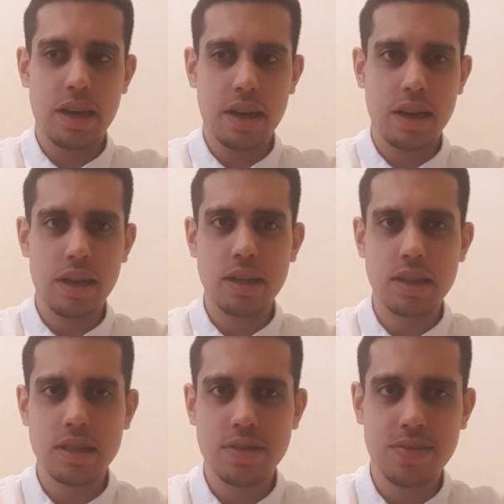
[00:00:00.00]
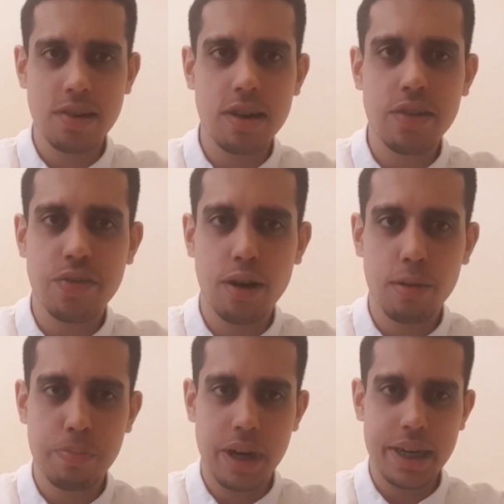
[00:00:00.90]
and it's voted
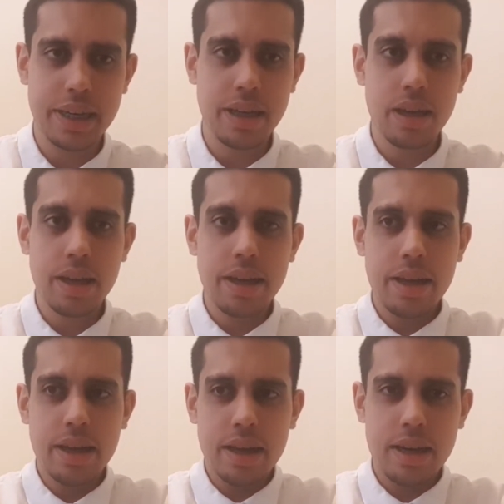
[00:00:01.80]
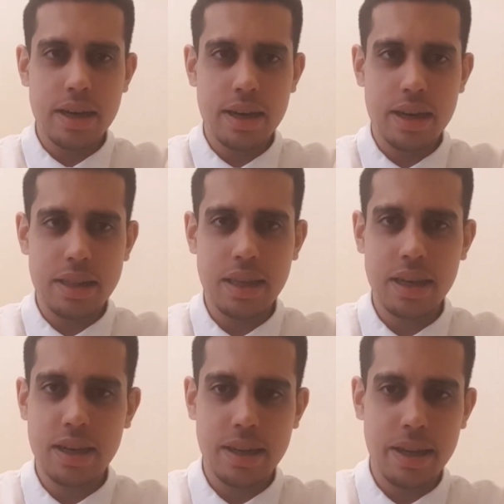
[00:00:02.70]
for by uh, I
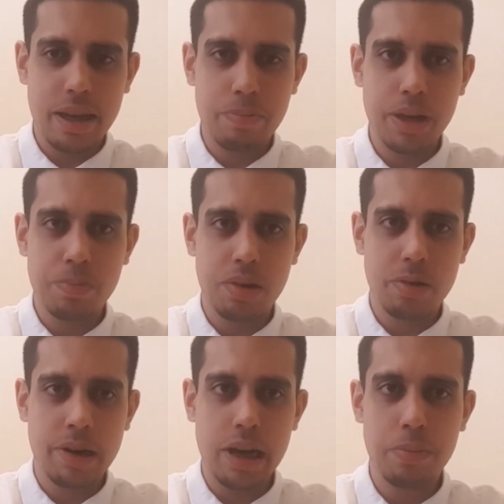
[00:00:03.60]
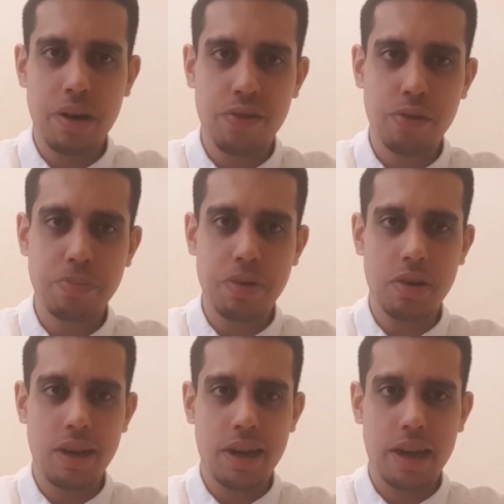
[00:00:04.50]
think like people who write about
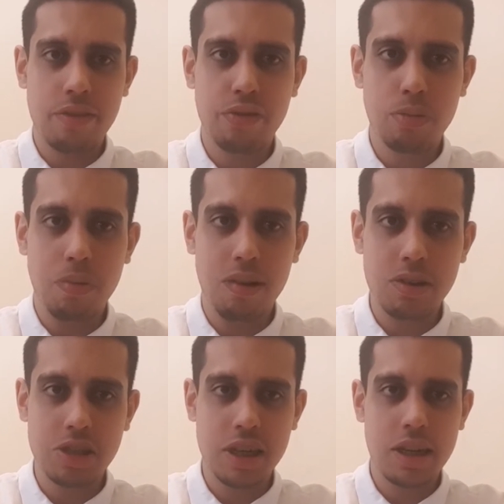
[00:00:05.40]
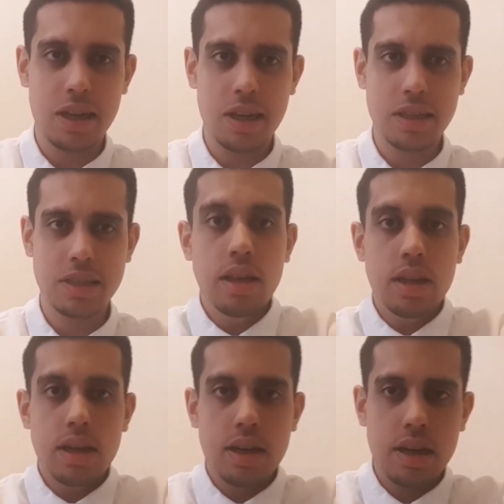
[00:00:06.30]
football and like football journalists.
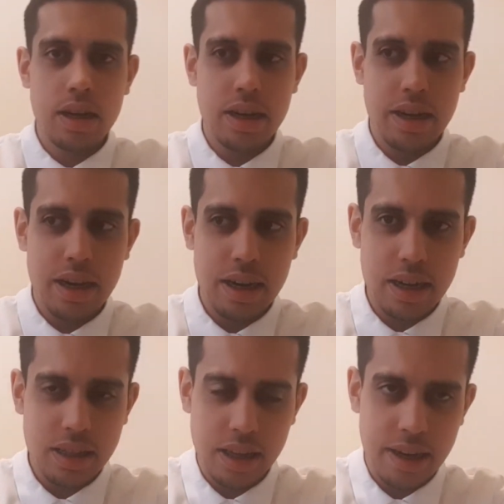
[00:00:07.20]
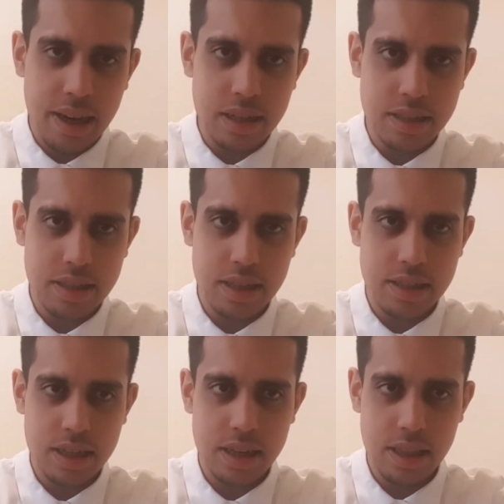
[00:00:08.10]
Uh, I think last
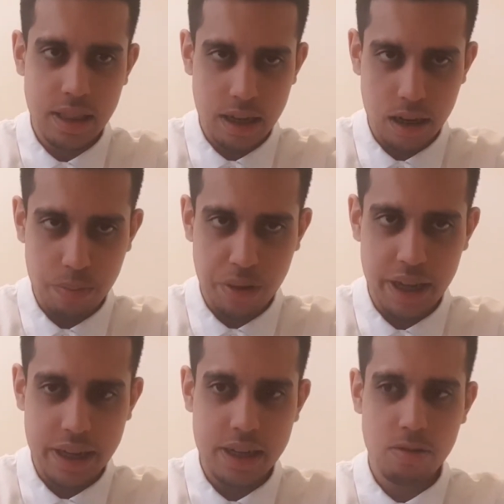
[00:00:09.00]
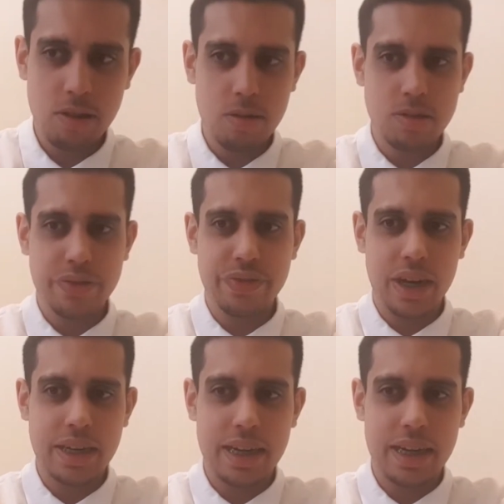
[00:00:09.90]
season the player to win it was Van